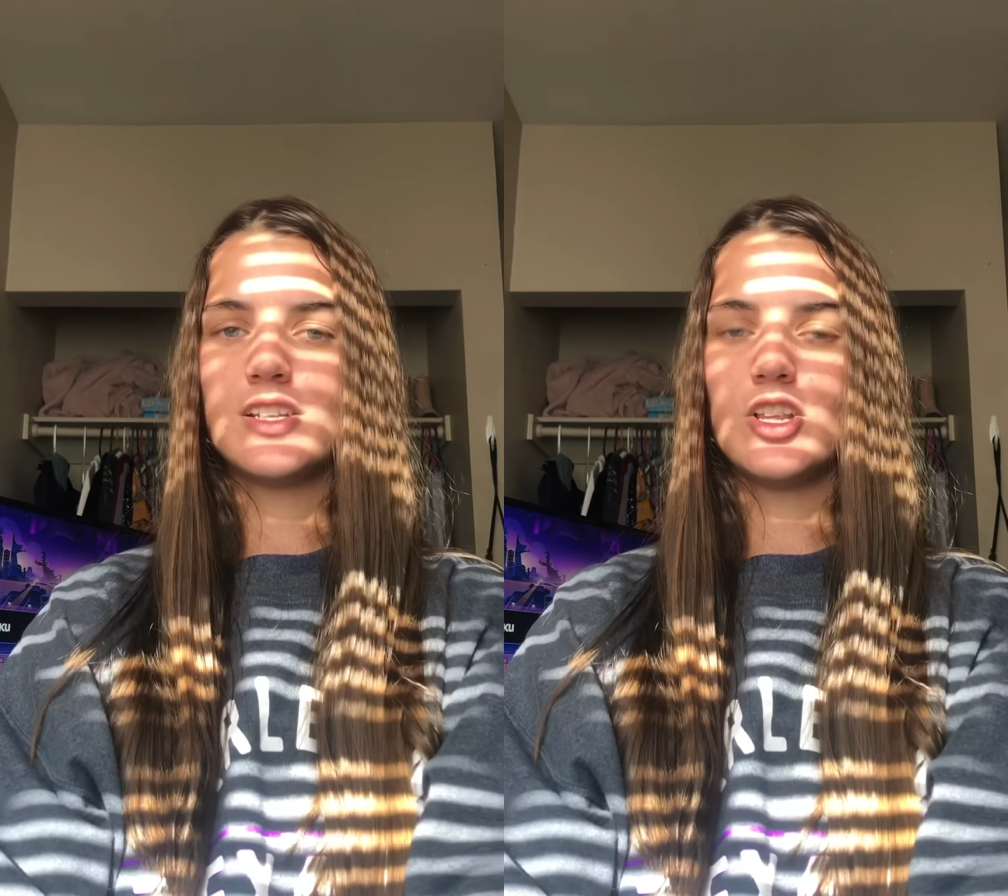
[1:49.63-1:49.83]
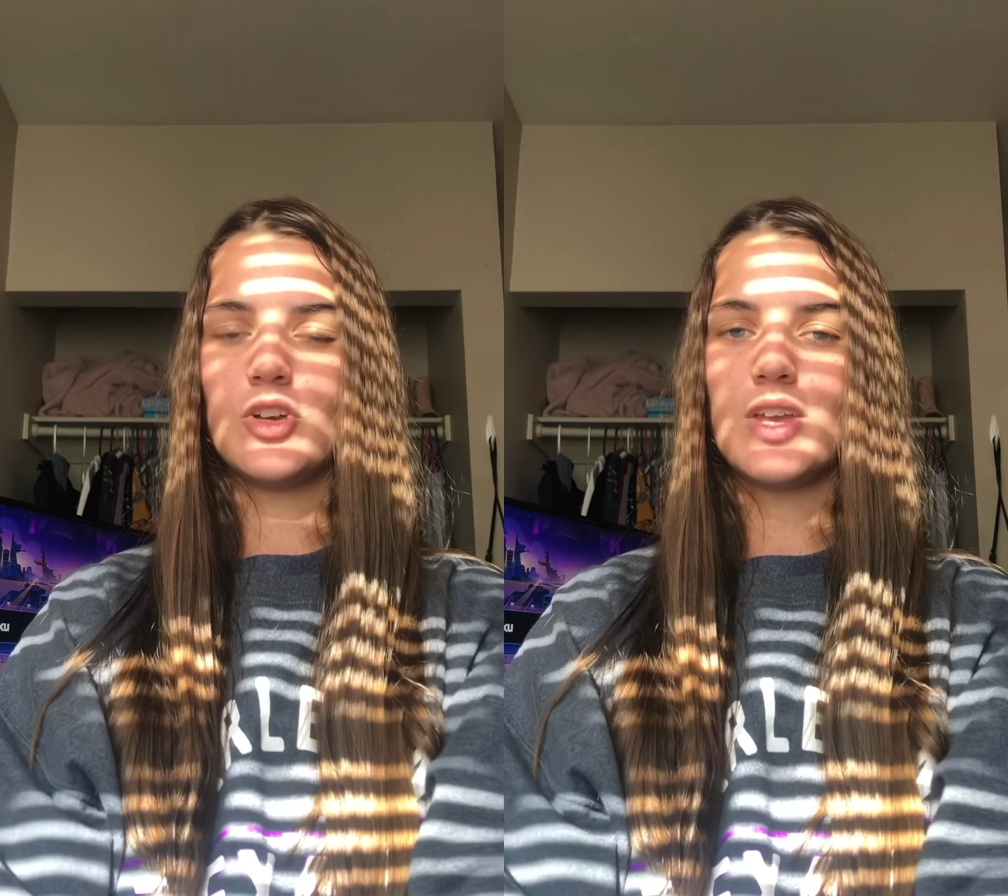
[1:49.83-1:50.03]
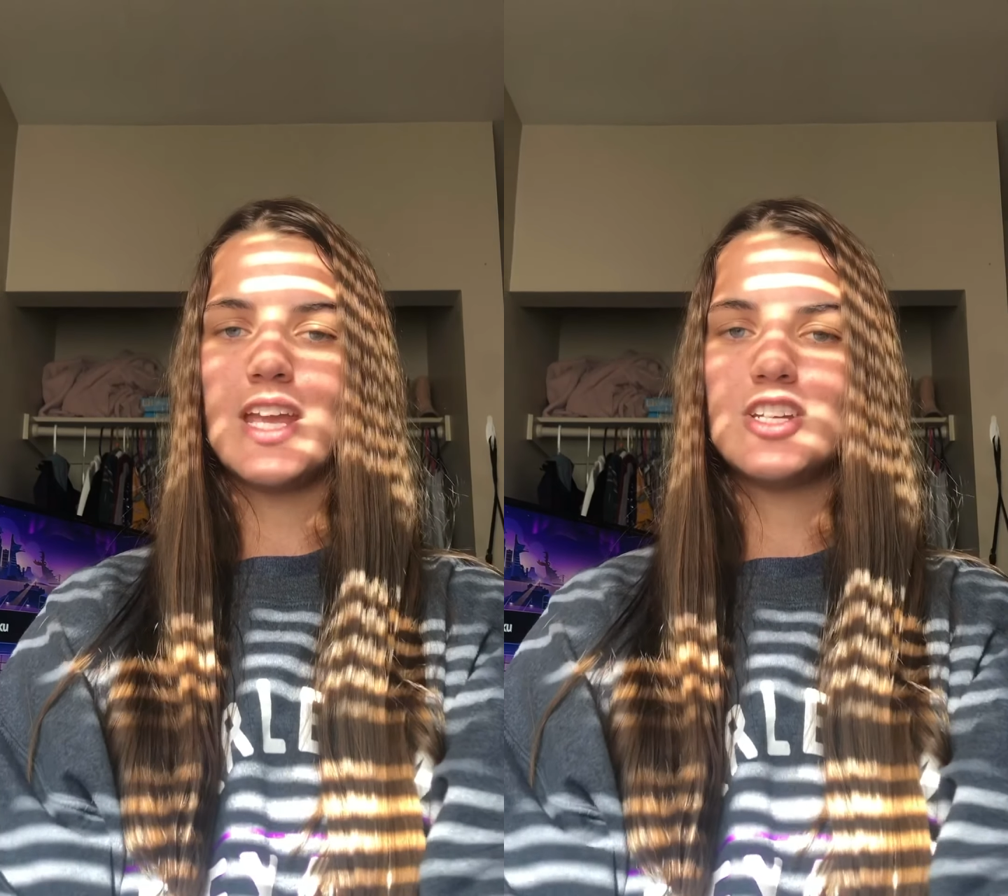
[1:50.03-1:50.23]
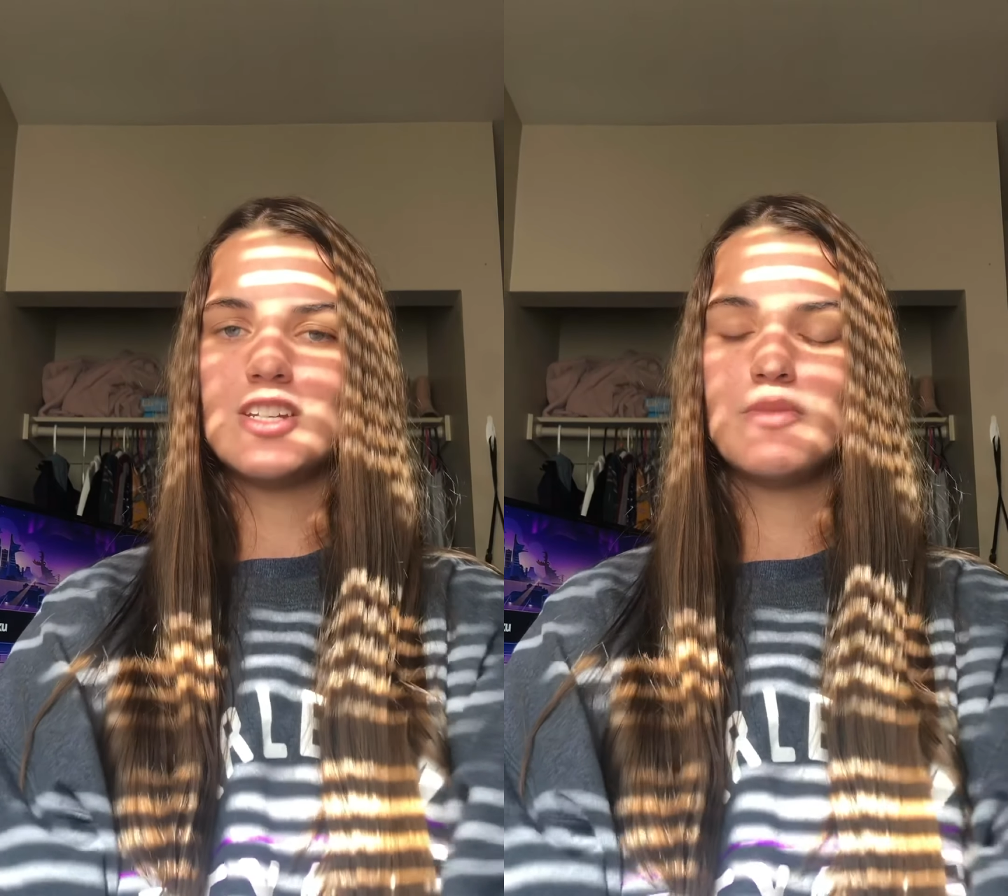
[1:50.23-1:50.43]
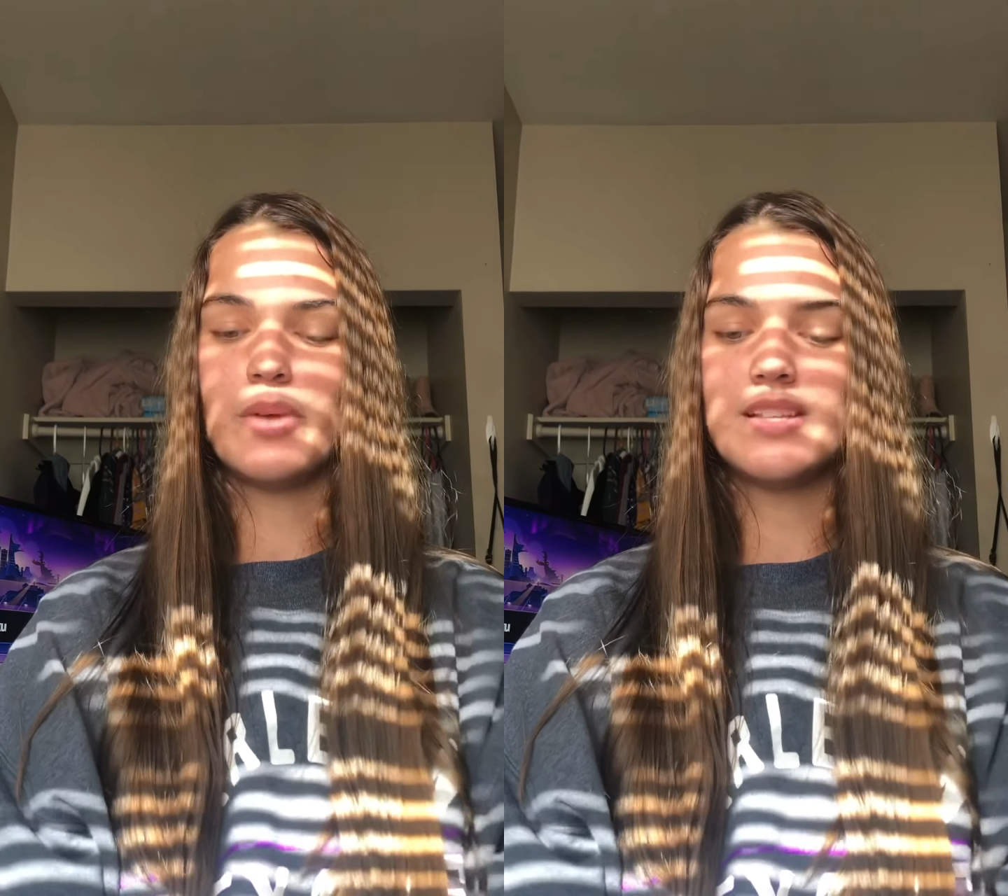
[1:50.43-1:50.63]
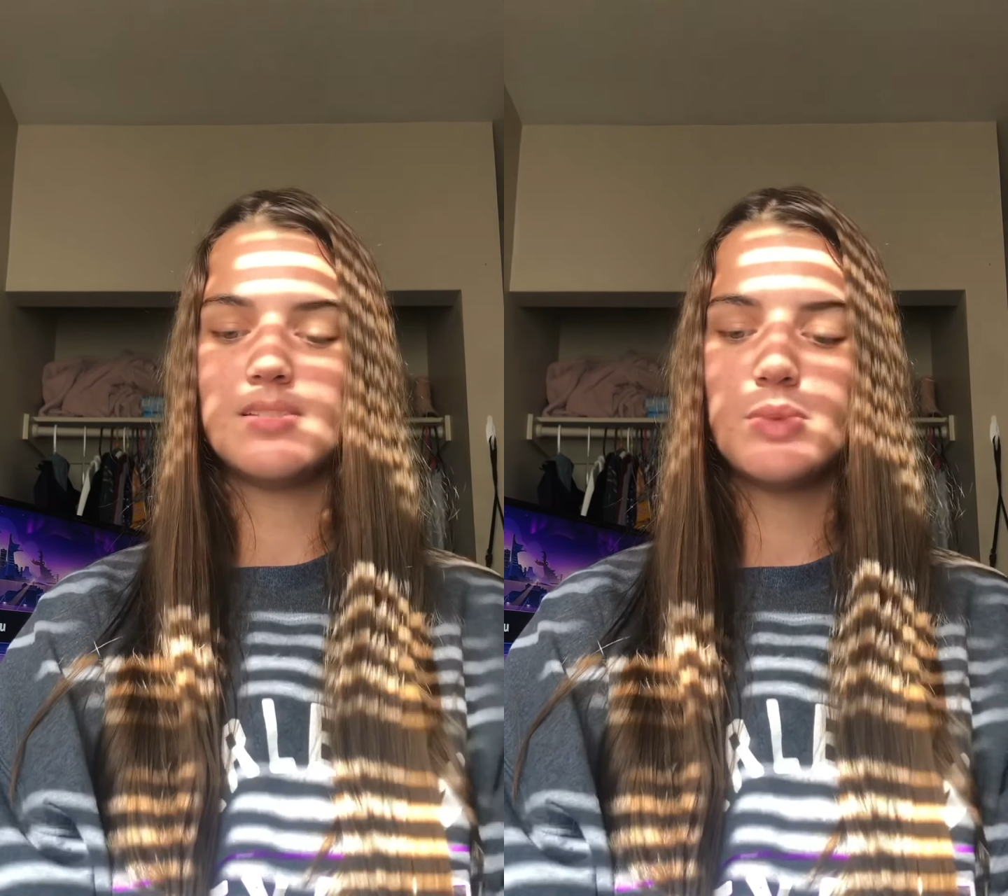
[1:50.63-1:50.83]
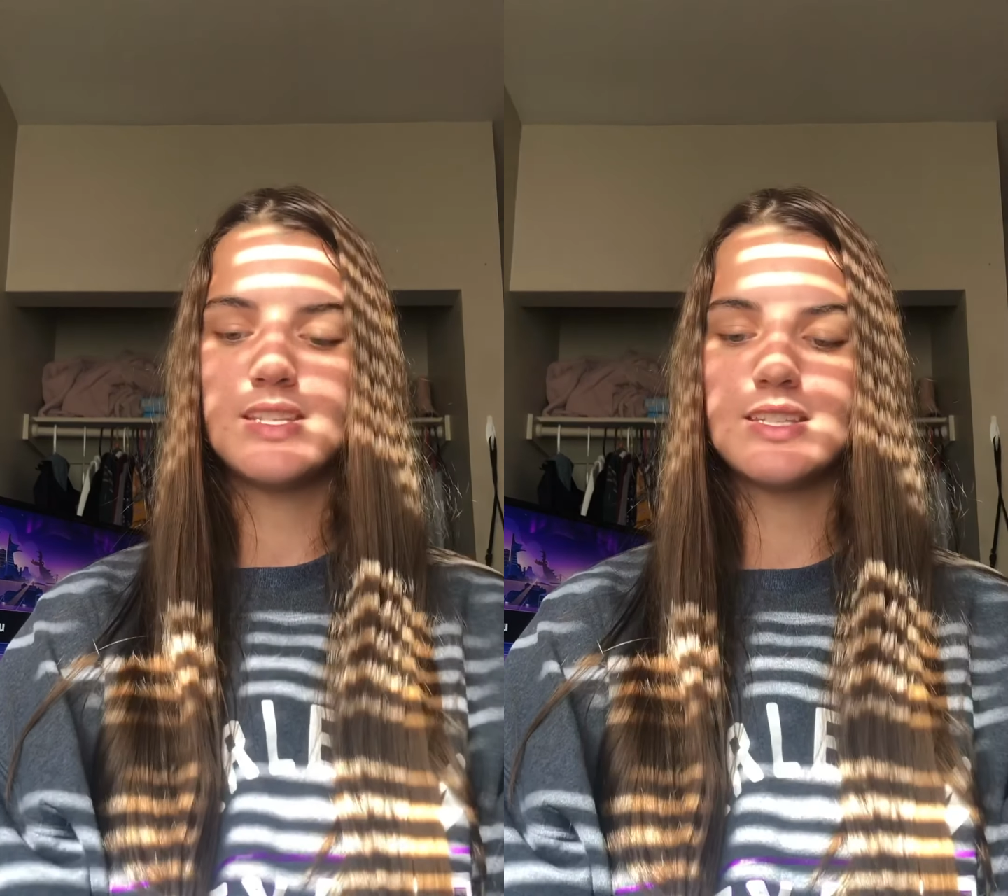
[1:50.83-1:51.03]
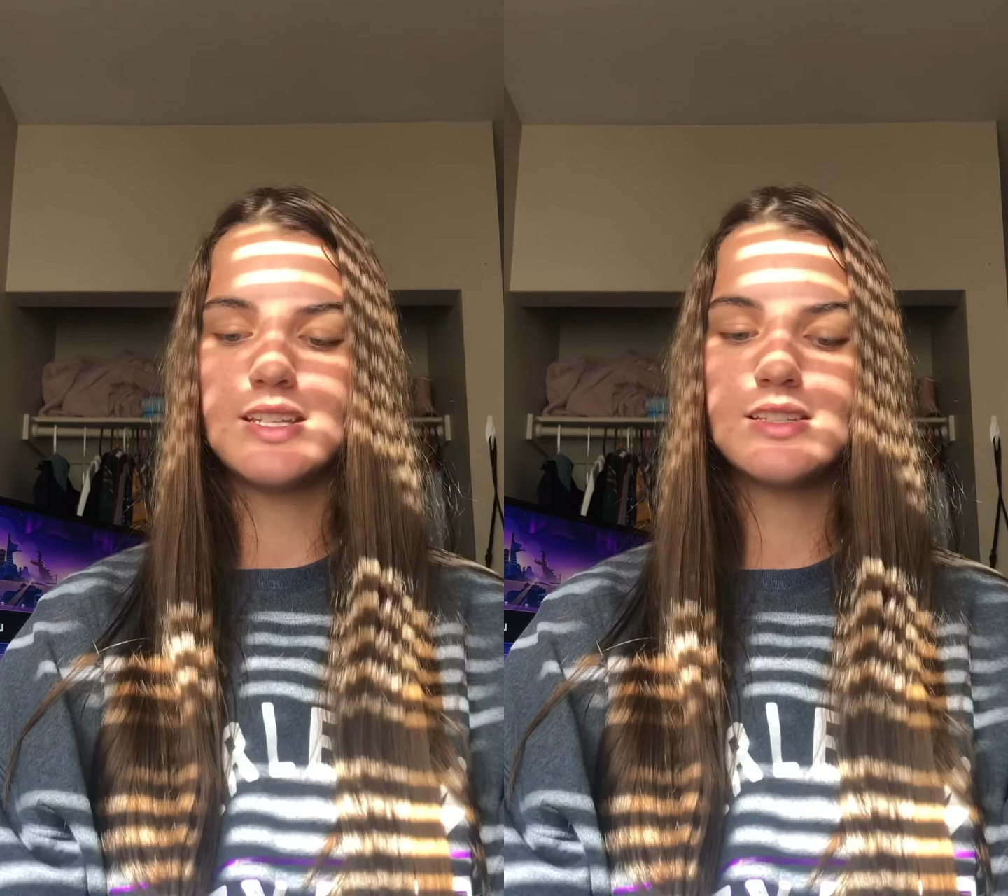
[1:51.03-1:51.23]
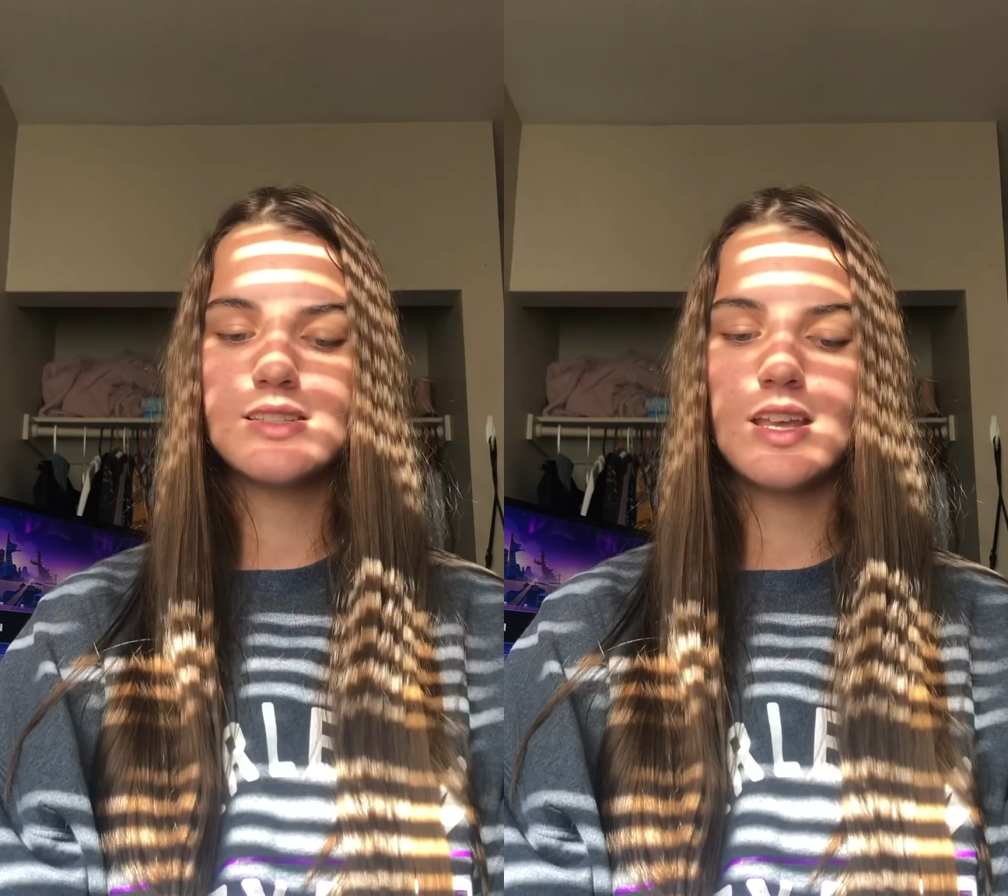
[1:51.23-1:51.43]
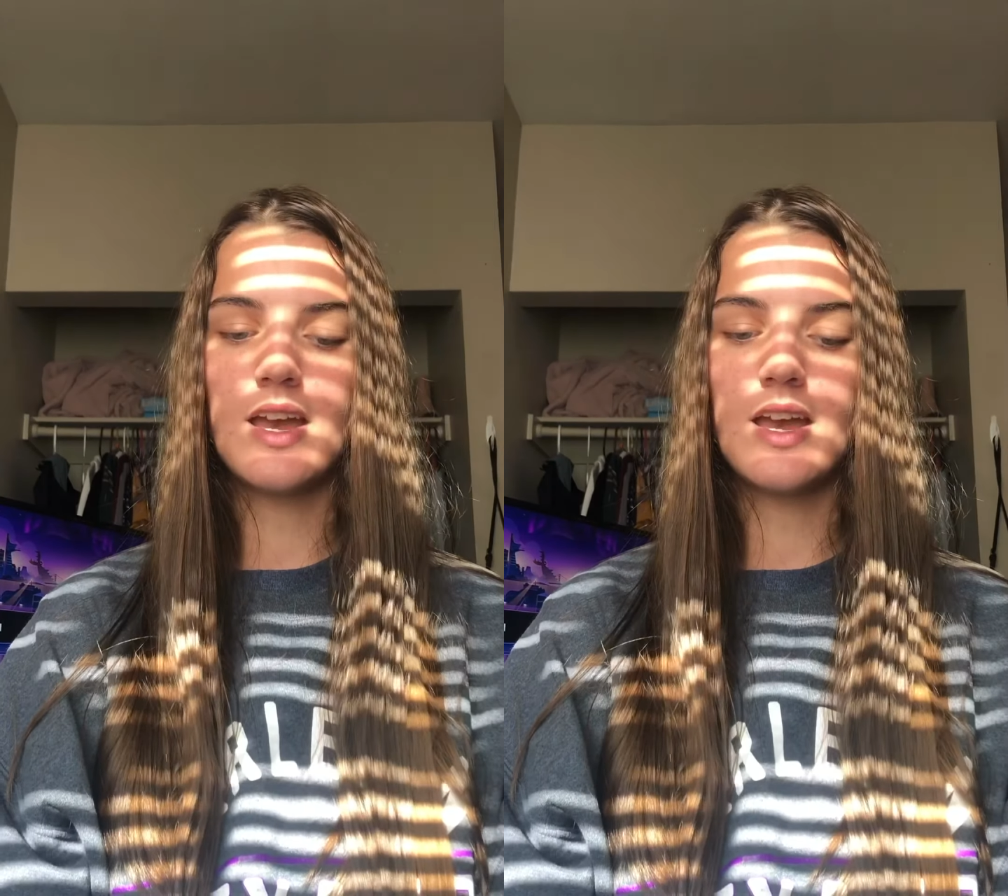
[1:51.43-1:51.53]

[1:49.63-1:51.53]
location to place a business,